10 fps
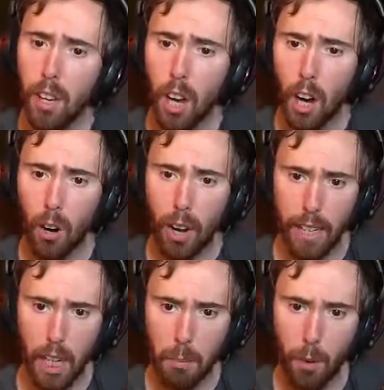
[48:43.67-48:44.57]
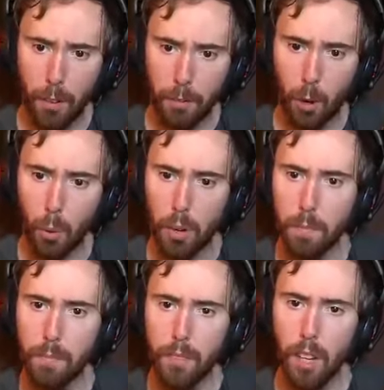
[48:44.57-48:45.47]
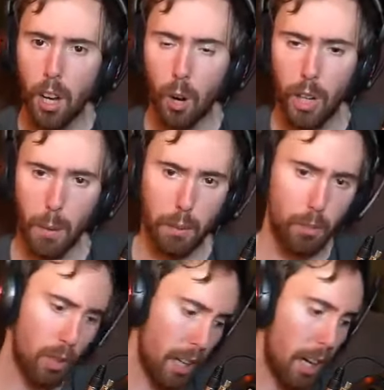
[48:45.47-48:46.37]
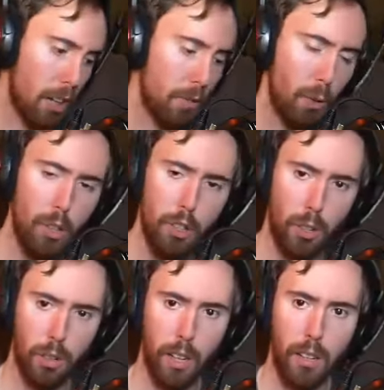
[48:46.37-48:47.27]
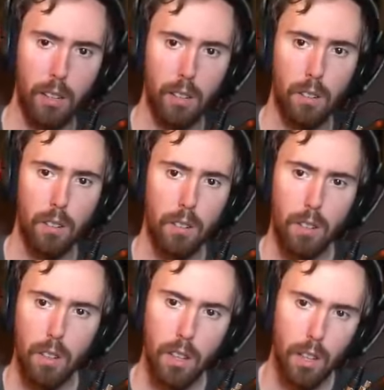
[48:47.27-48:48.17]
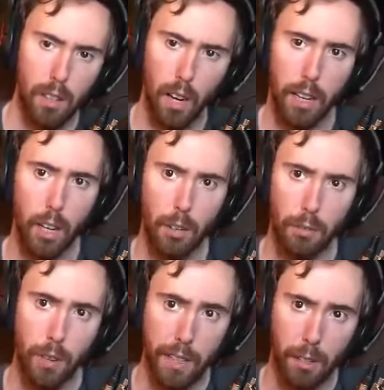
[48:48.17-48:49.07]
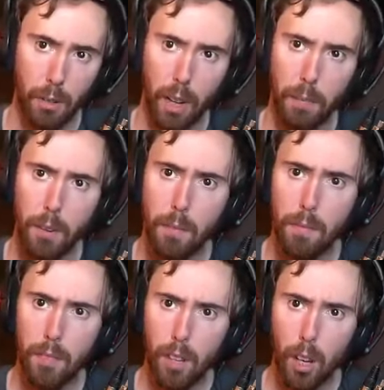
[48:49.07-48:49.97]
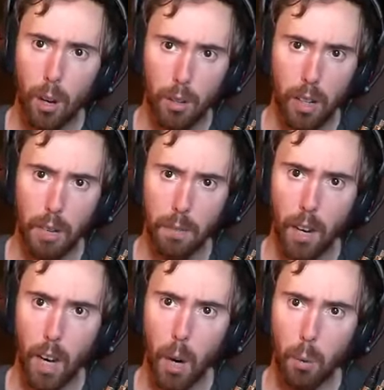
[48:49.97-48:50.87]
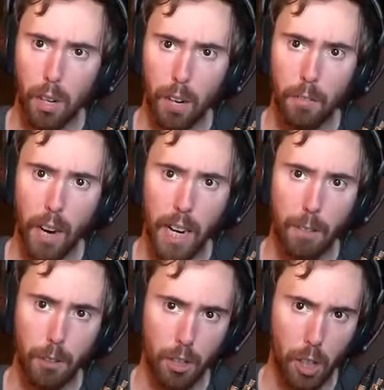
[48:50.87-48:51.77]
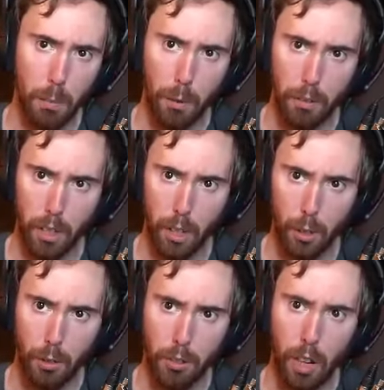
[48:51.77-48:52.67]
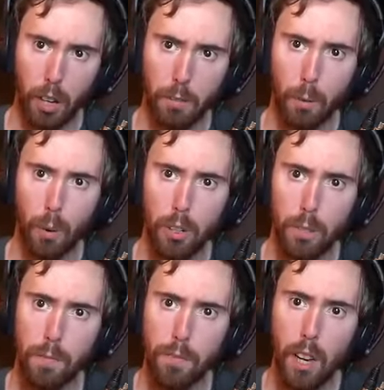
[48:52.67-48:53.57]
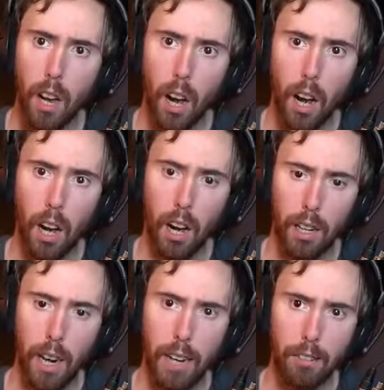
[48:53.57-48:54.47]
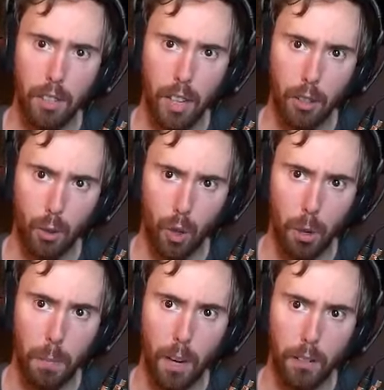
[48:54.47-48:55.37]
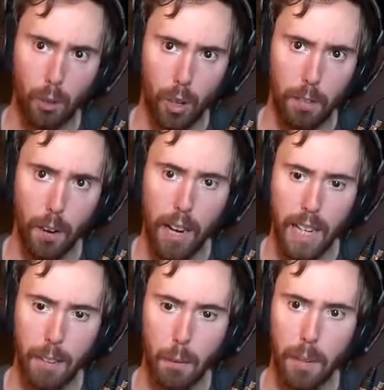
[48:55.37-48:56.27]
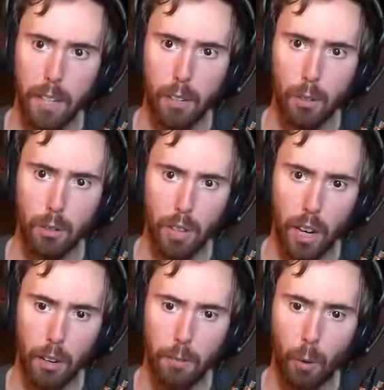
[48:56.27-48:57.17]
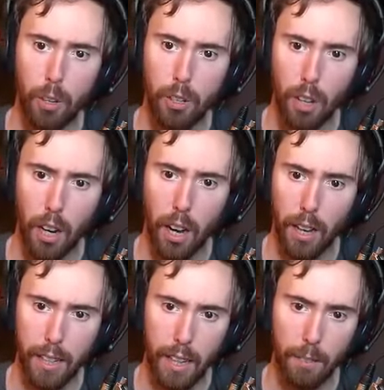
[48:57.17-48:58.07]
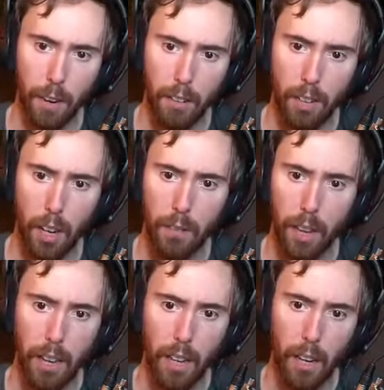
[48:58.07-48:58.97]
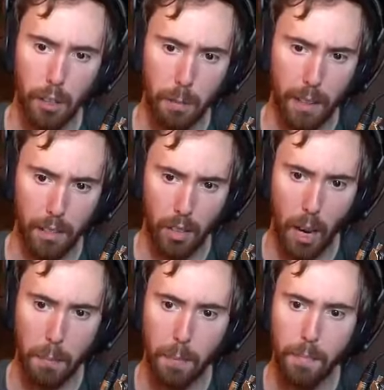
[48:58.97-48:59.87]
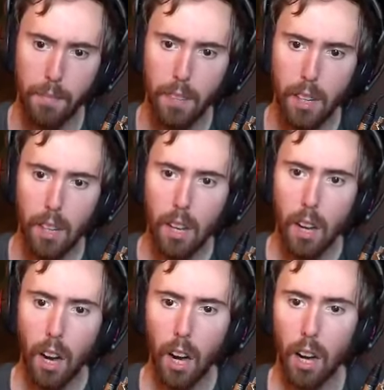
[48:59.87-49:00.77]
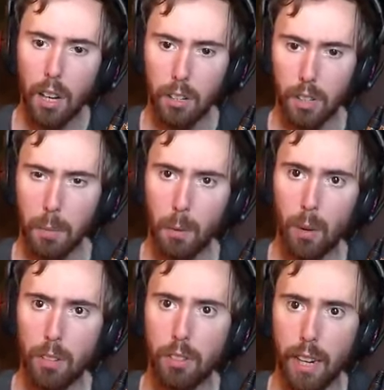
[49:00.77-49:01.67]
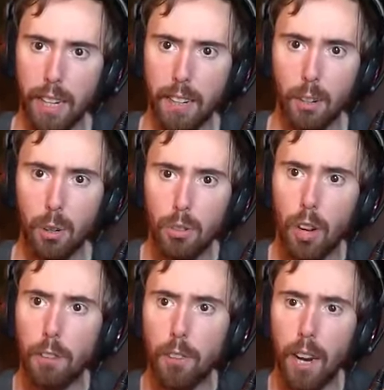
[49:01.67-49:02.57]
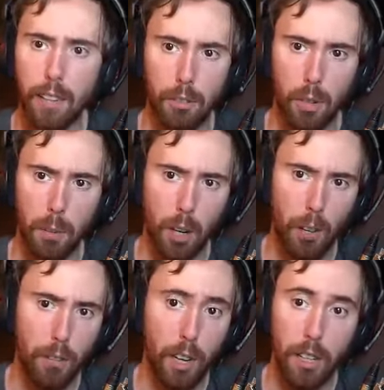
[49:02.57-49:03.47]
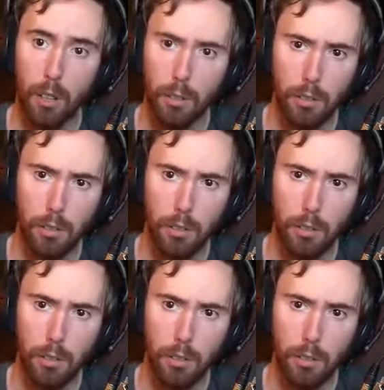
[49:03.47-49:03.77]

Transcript: All right, keep moving forward. Okay, we start an Iron Forge. Okay. Yeah, I know. I was fucking around. Okay, uh, we're gonna invite every single person here who's in Iron Forge. Uh, guys in the other group, uh, start inviting everybody here who's in Iron Forge. Uh, get invites out, and uh, let's make this happen. Uh, just give me one second here. Who's offline? Is there anybody offline? No, there's